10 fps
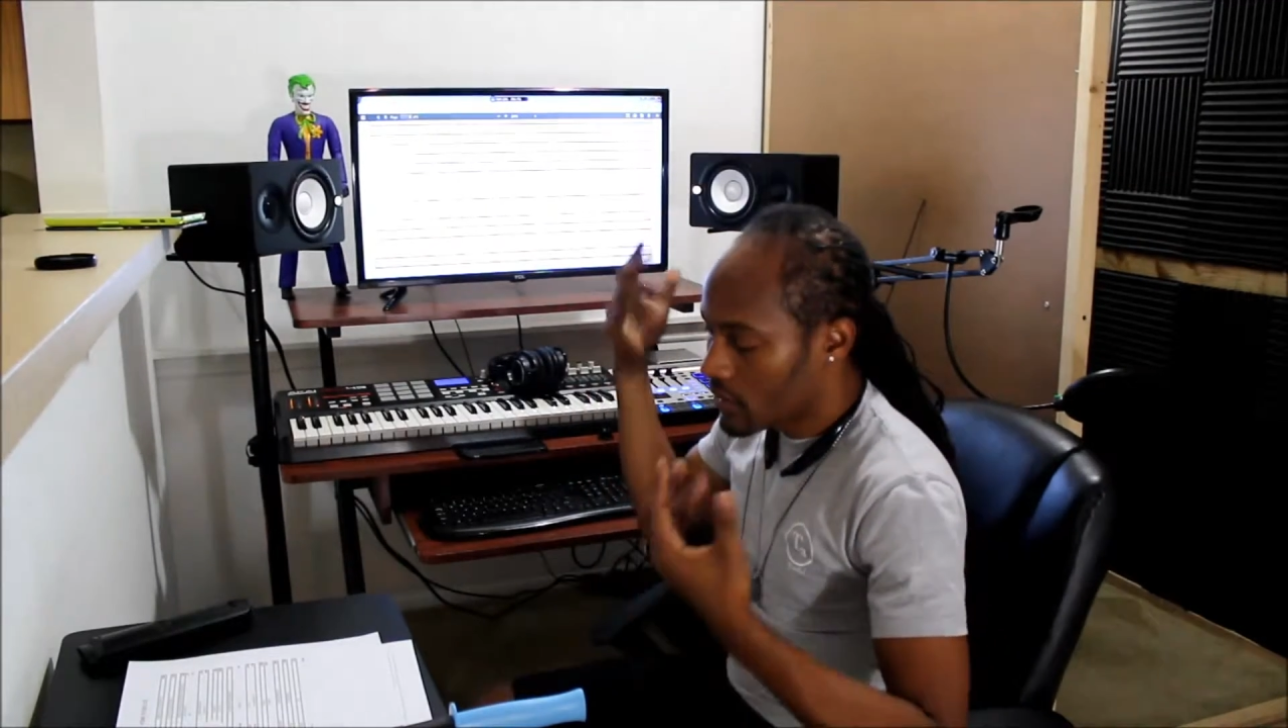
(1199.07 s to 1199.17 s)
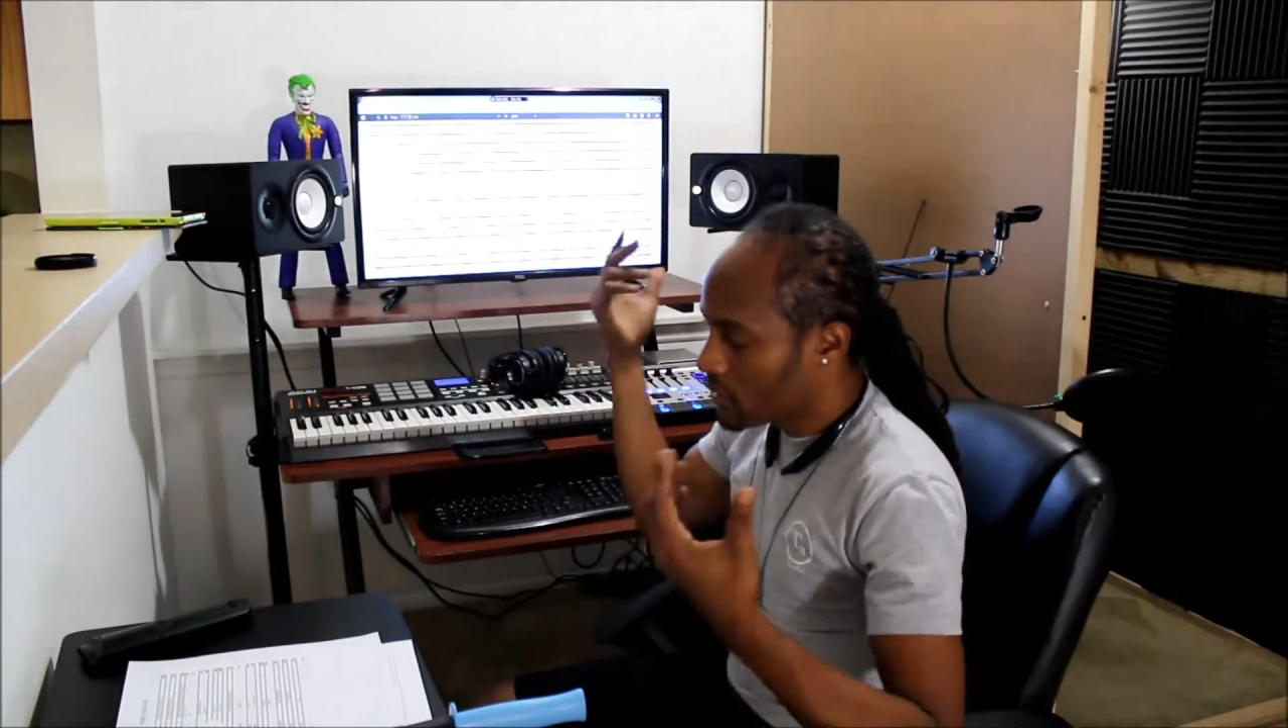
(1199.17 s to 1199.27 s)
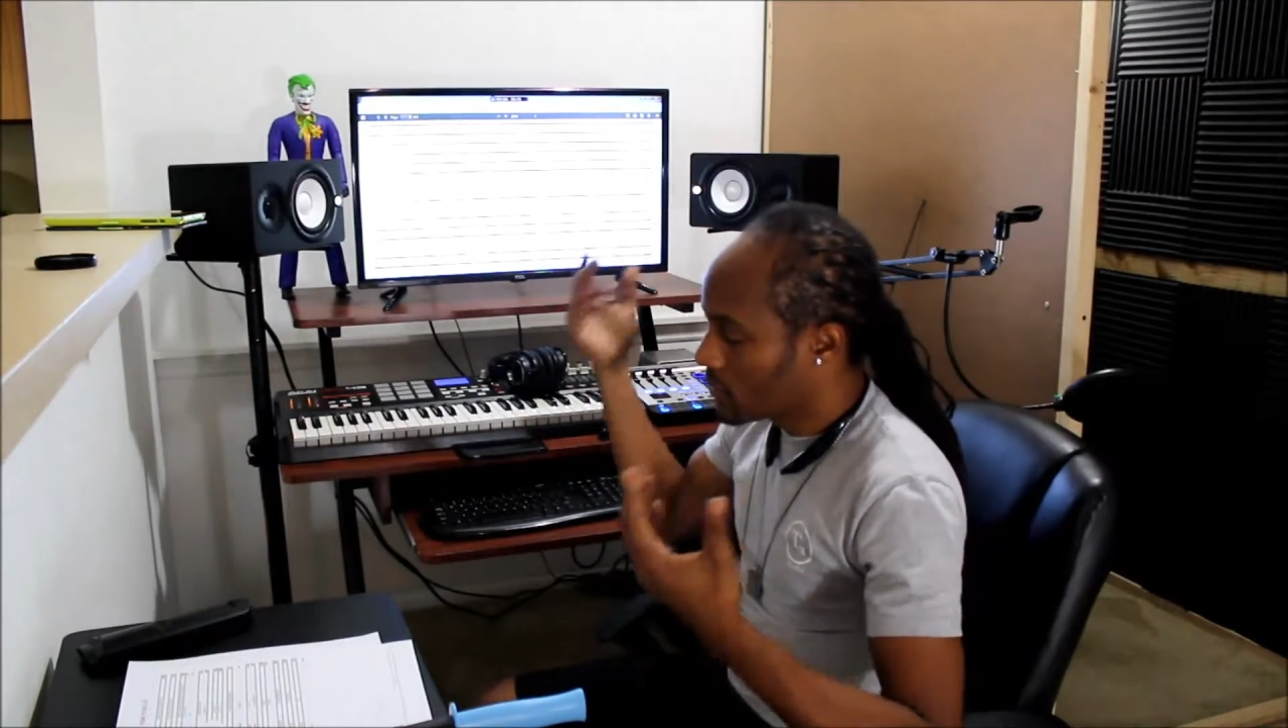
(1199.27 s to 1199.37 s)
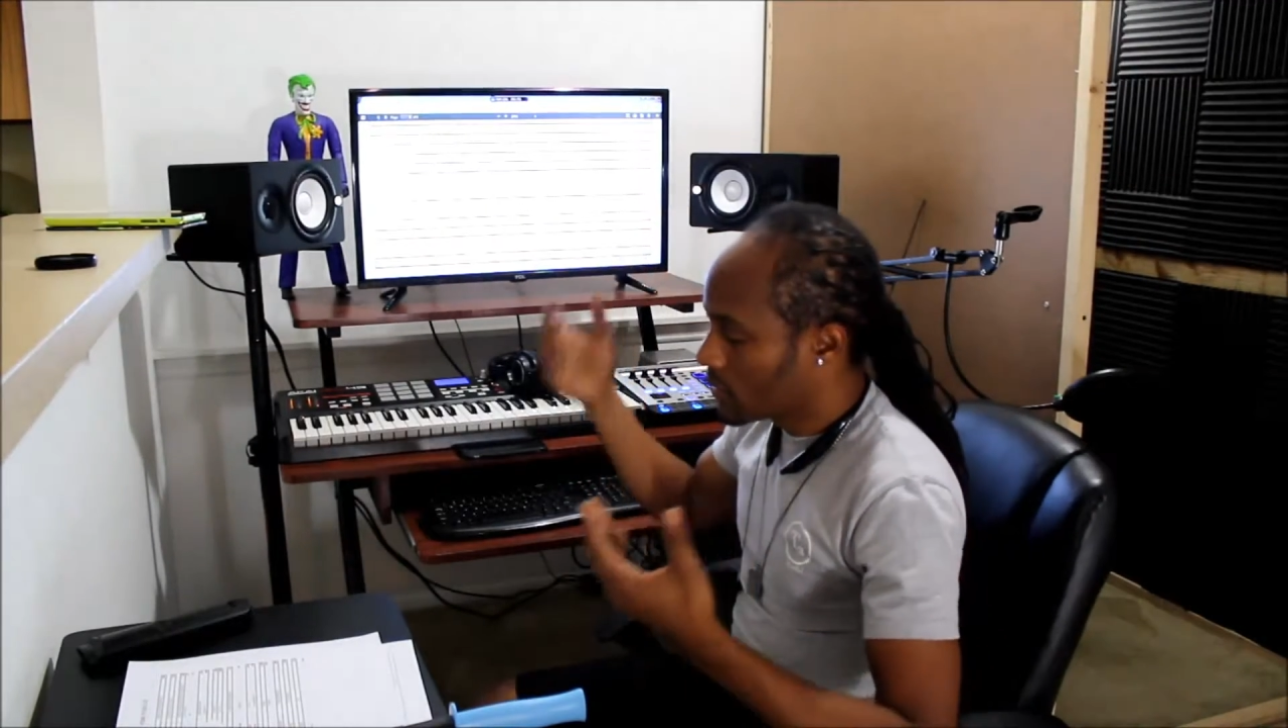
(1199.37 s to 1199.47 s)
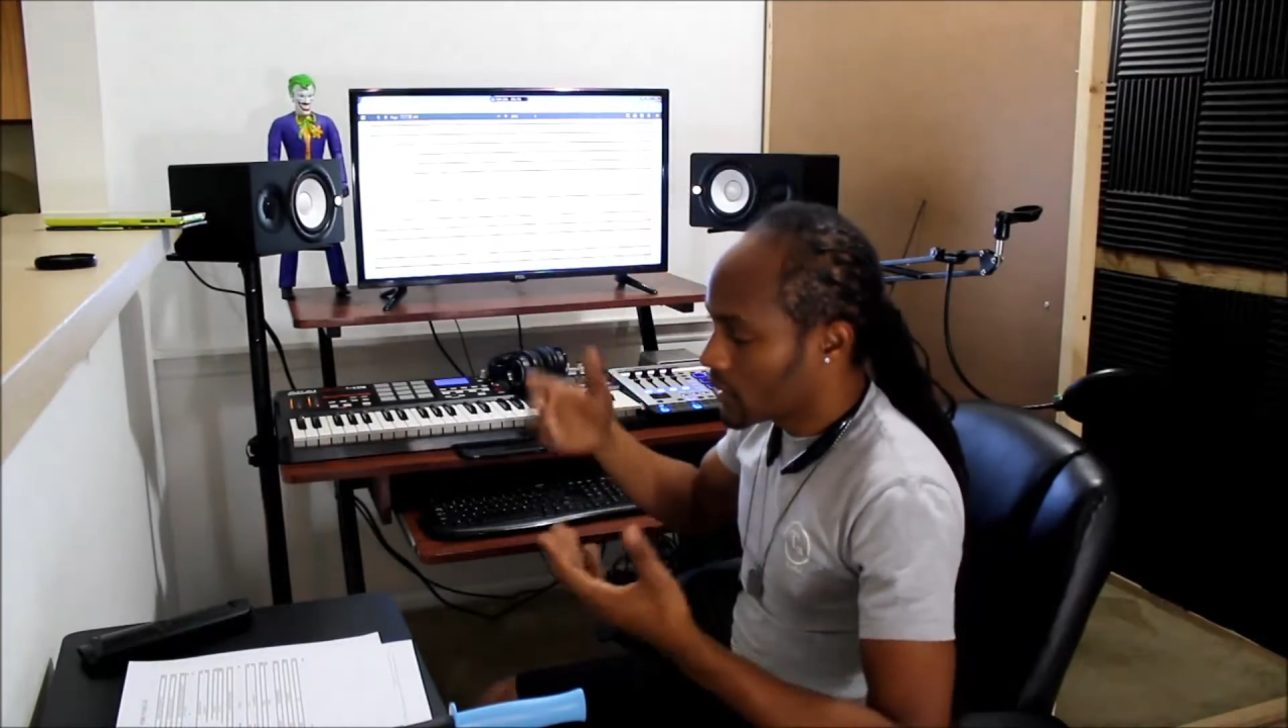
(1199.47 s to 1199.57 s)

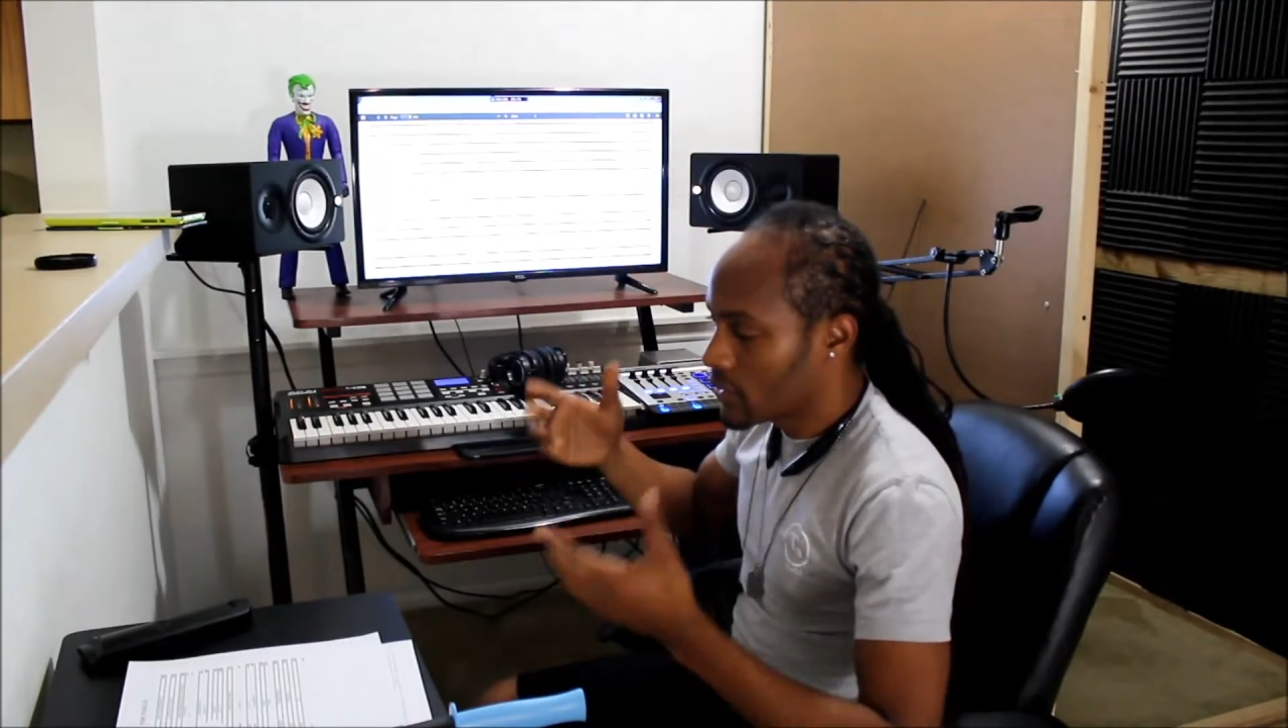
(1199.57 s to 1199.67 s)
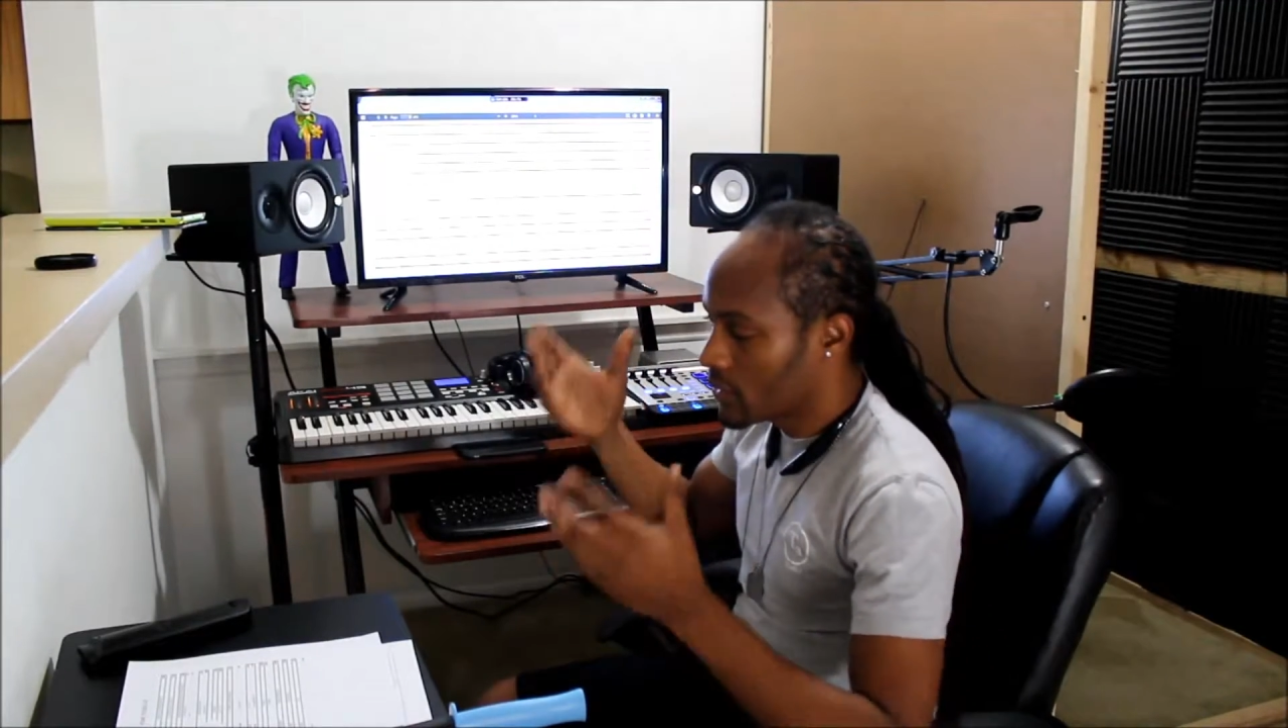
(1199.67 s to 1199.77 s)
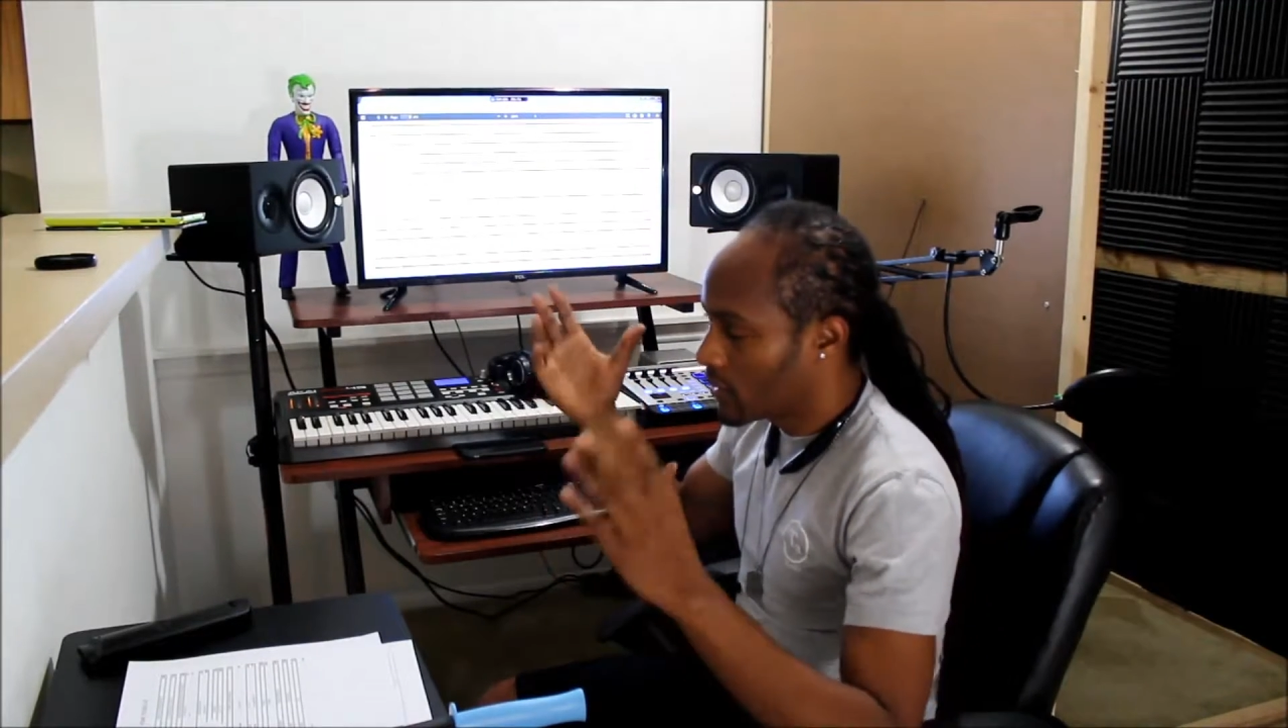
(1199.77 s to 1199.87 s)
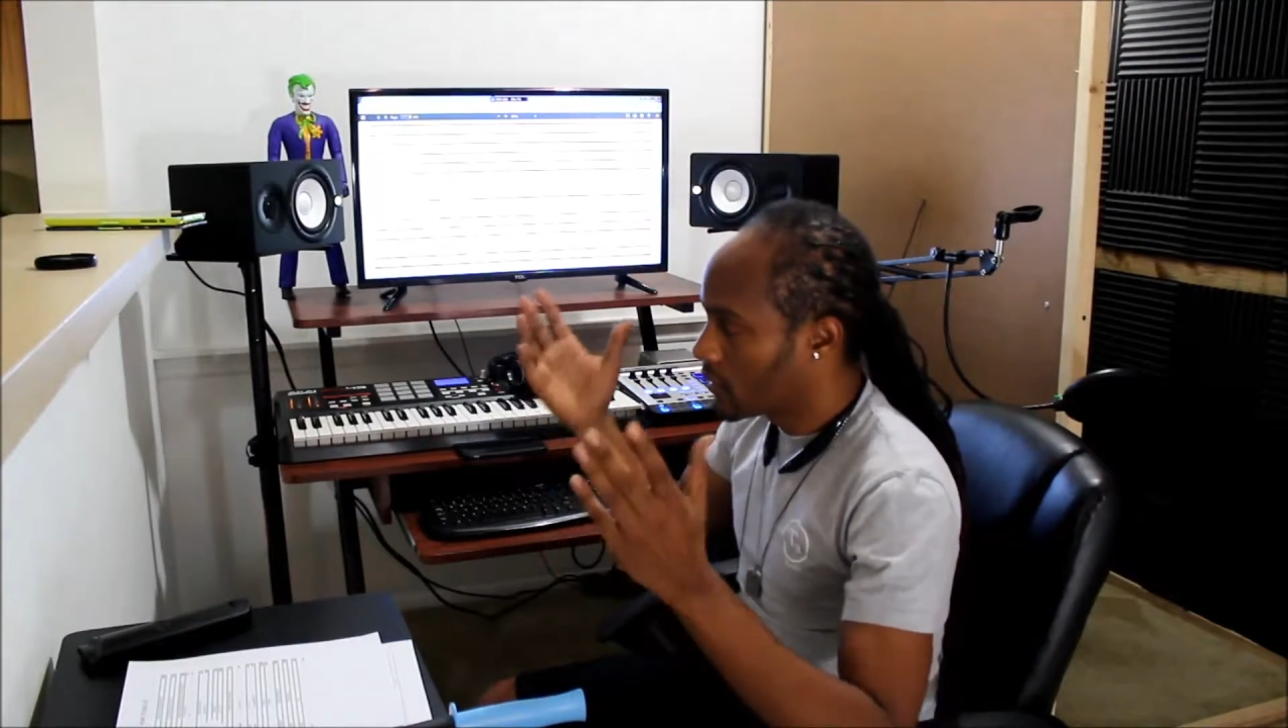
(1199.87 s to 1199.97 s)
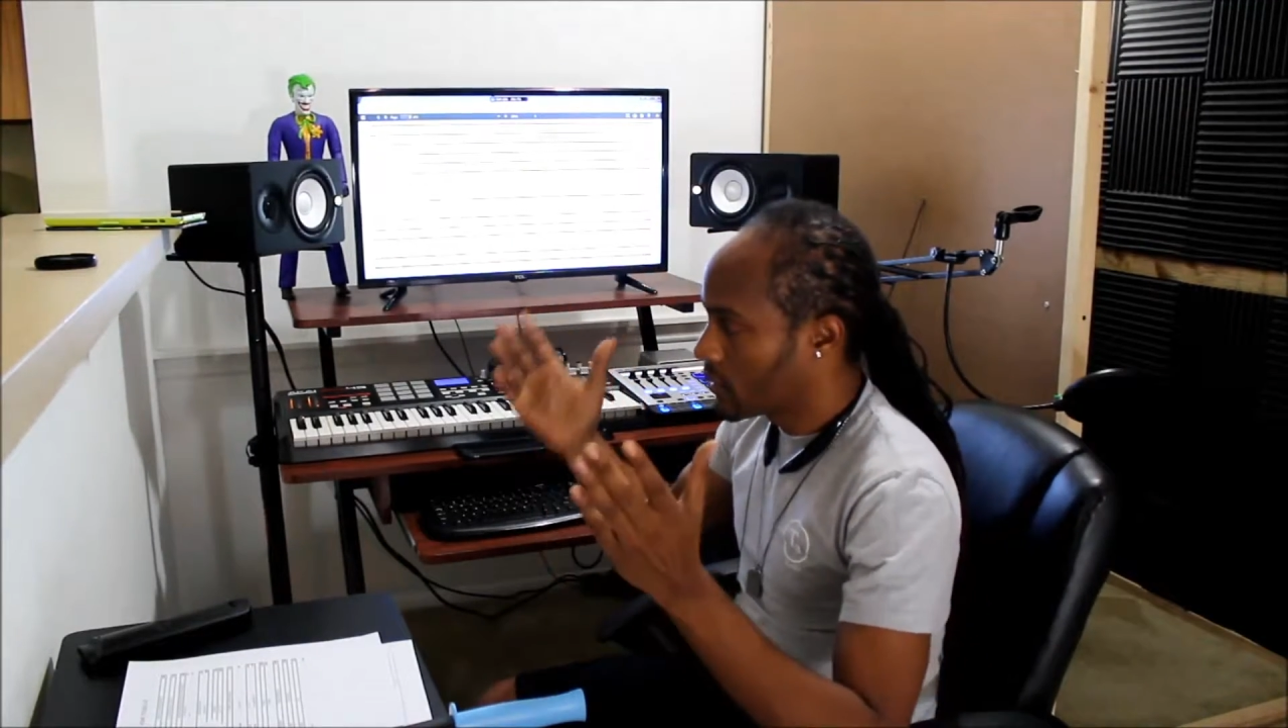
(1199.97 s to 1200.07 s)
Just
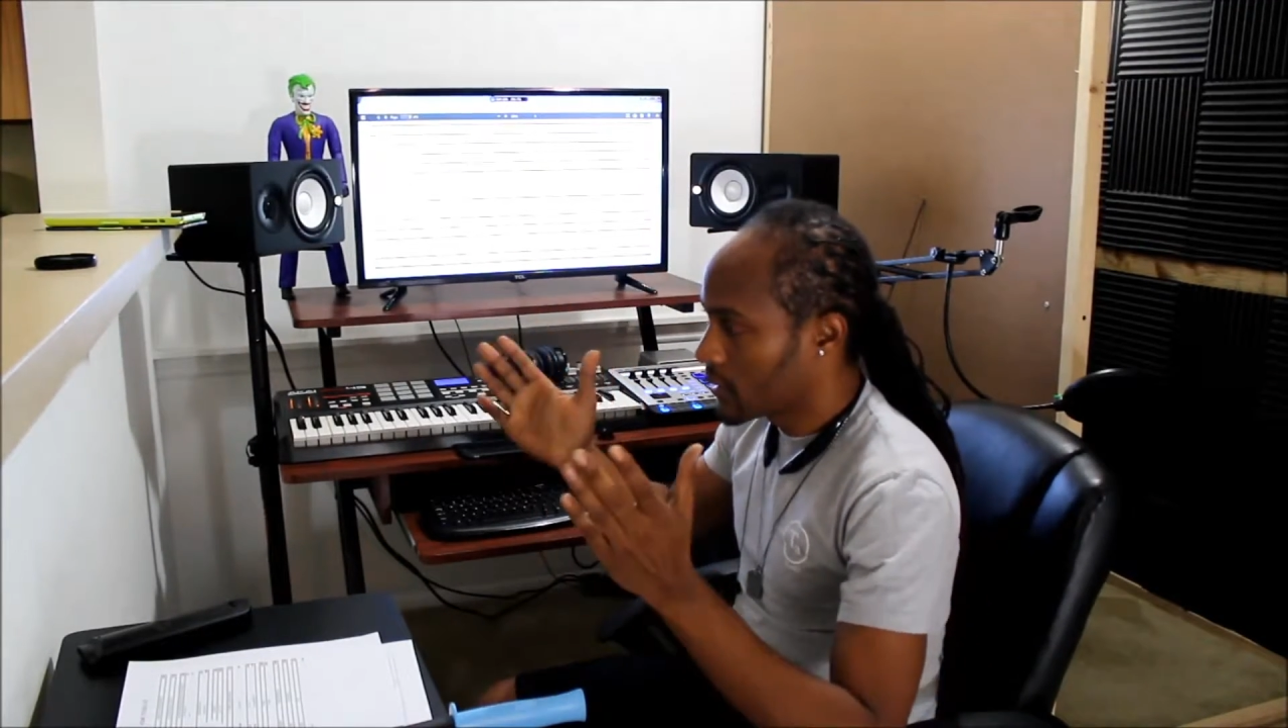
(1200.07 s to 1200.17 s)
you know,